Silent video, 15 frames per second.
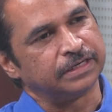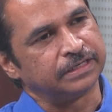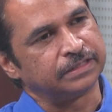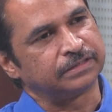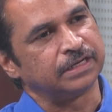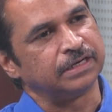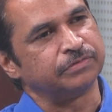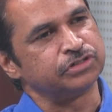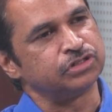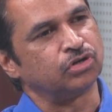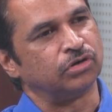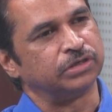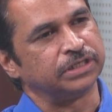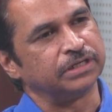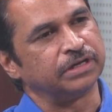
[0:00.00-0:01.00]
television
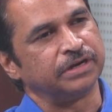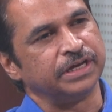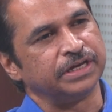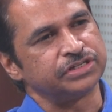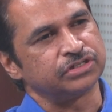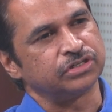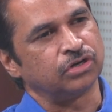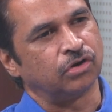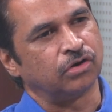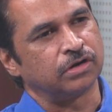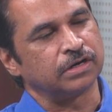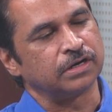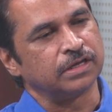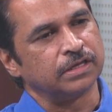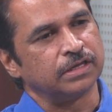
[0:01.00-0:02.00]
content creation, or